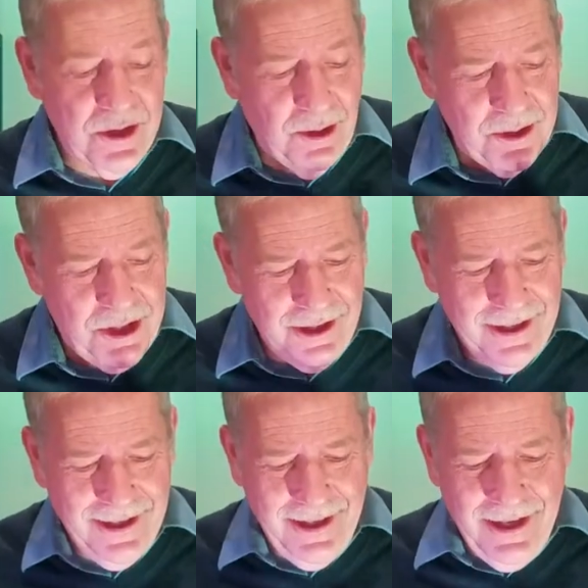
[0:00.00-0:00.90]
don't you?
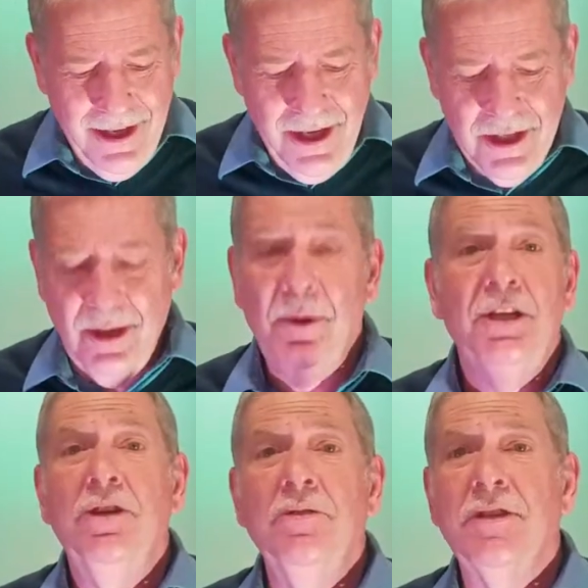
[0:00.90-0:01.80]
Someone
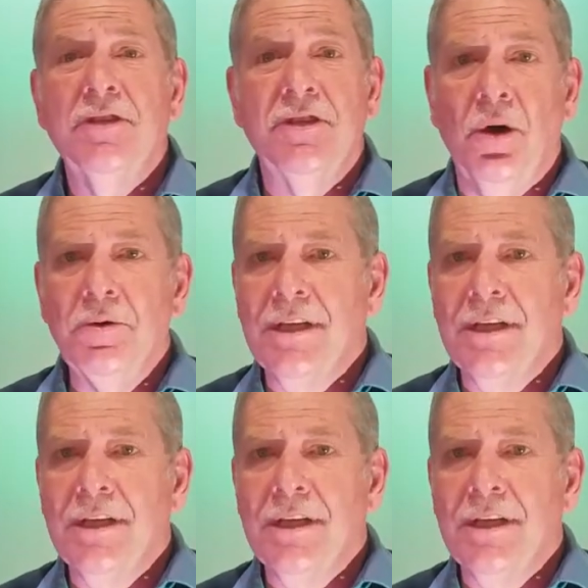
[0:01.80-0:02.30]
uses those